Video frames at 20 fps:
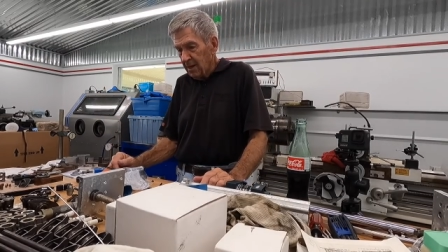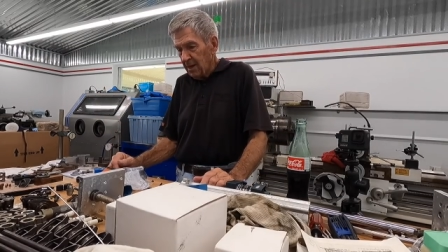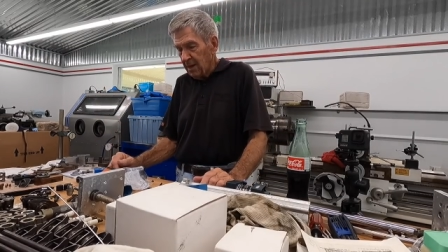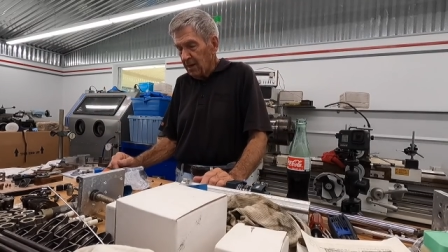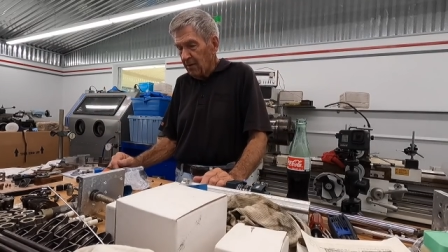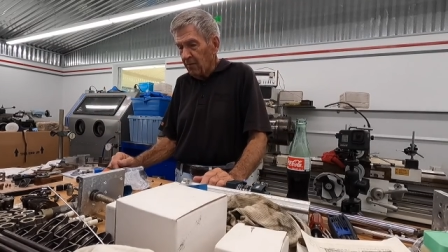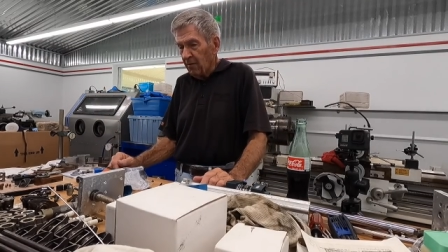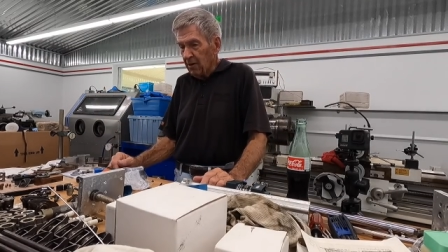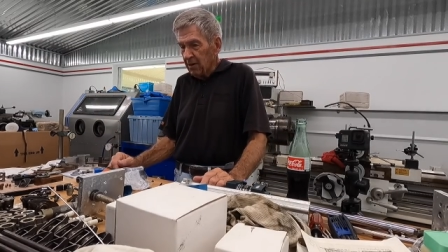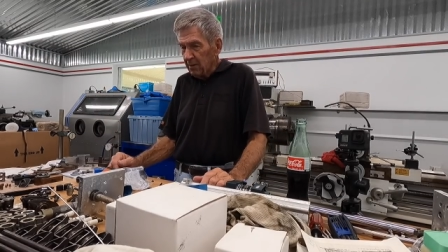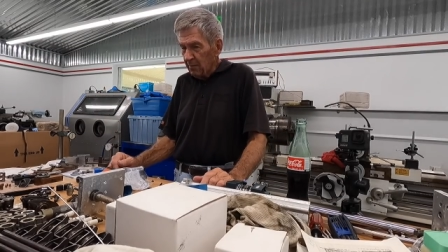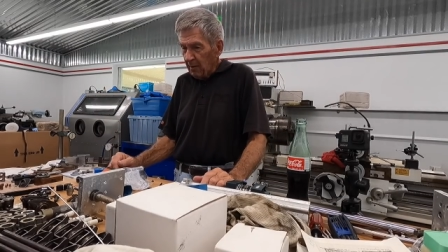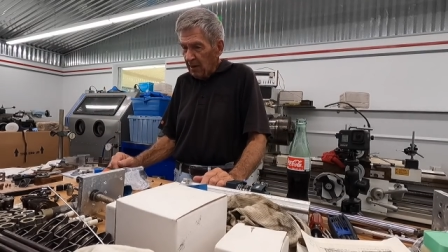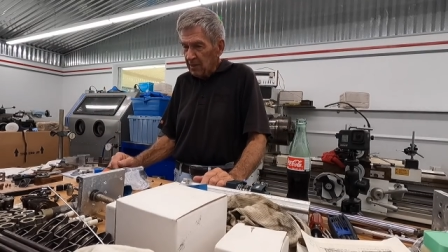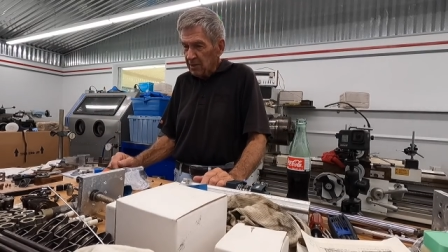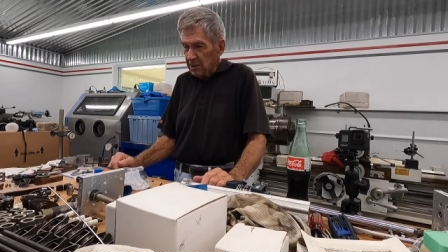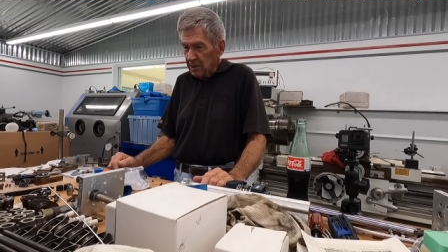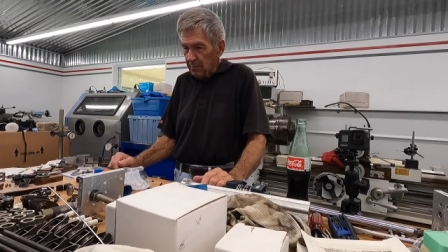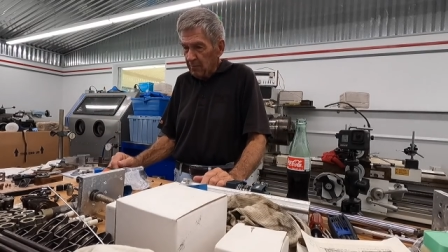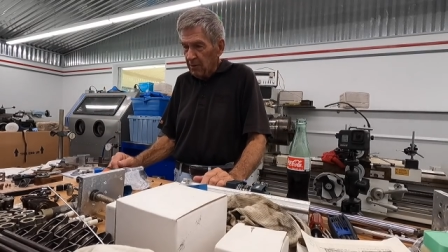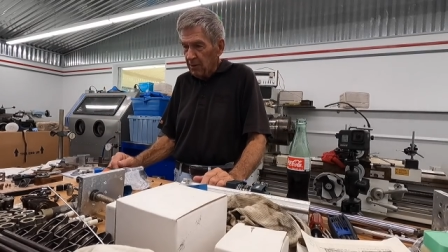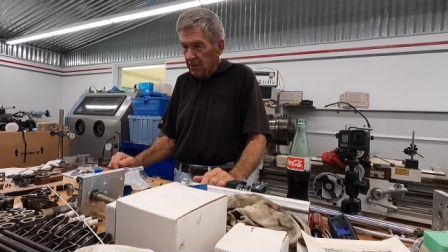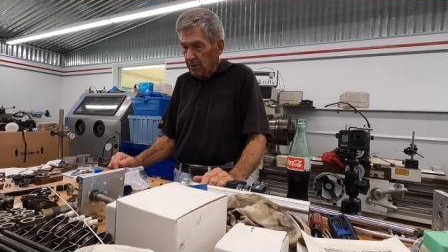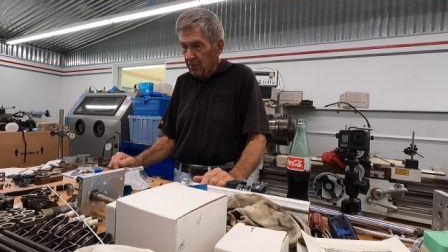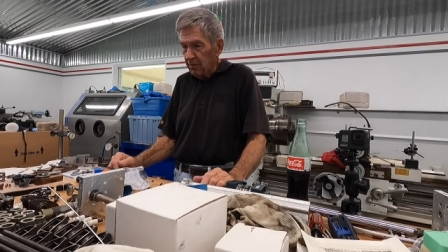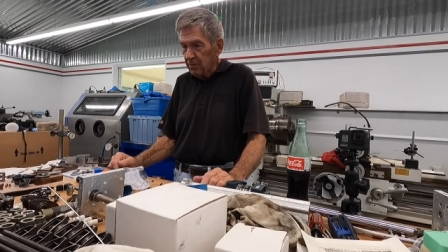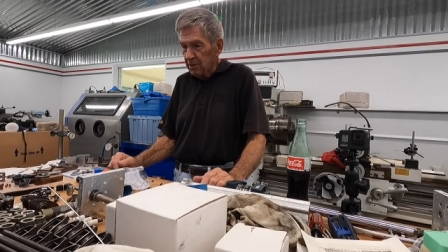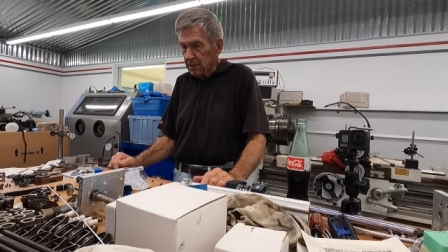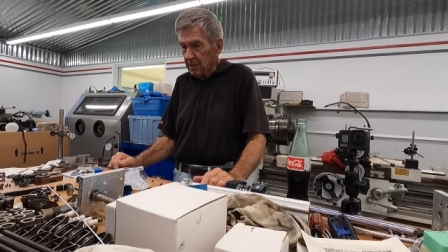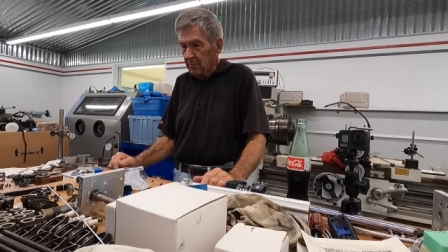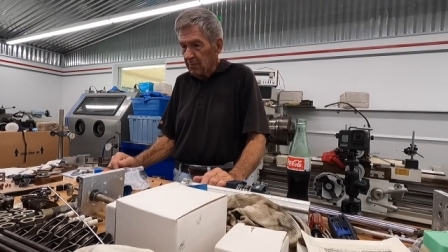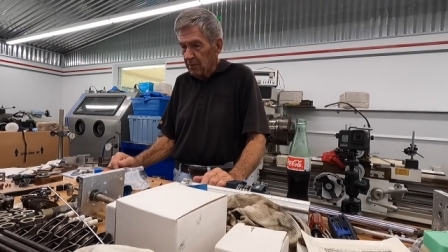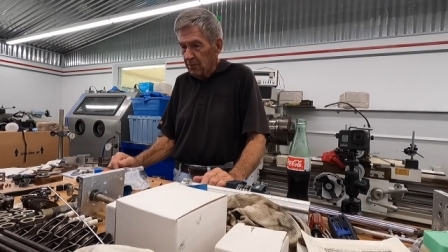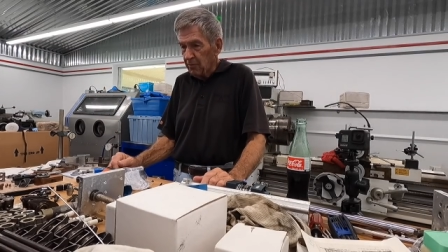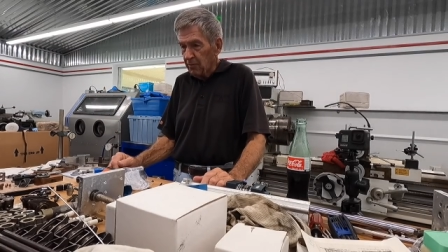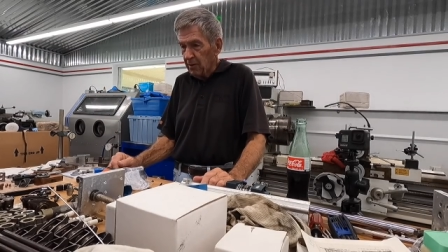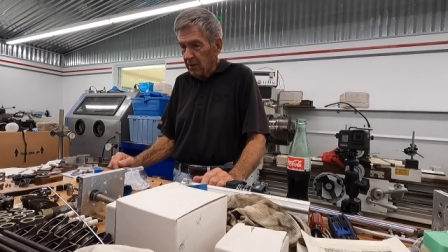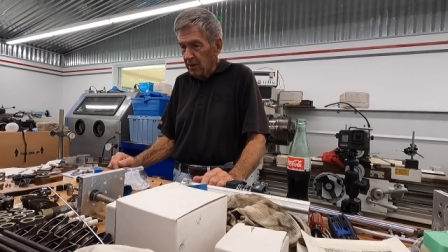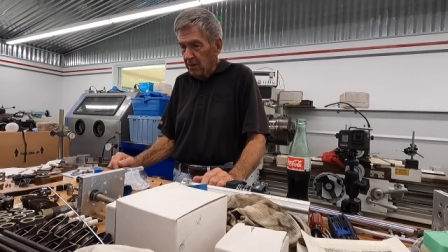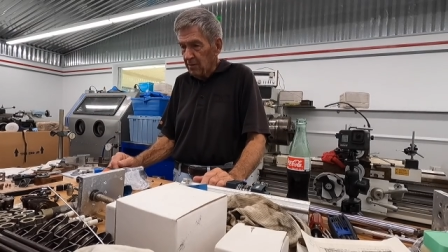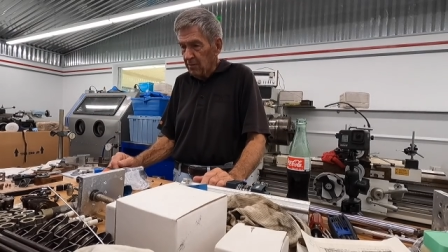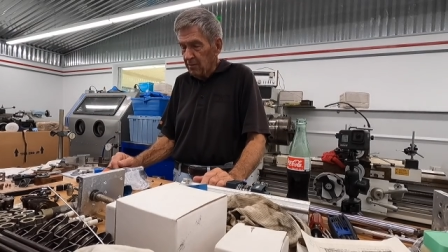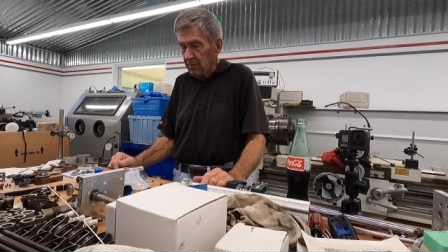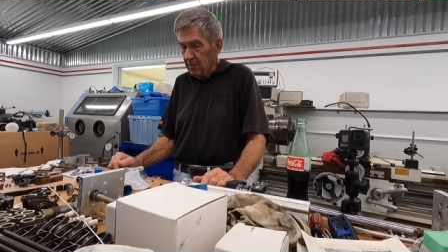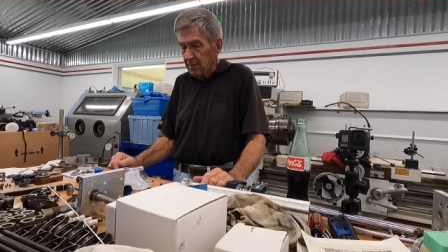And he ran it to about seventy-two or seventy-three hundred.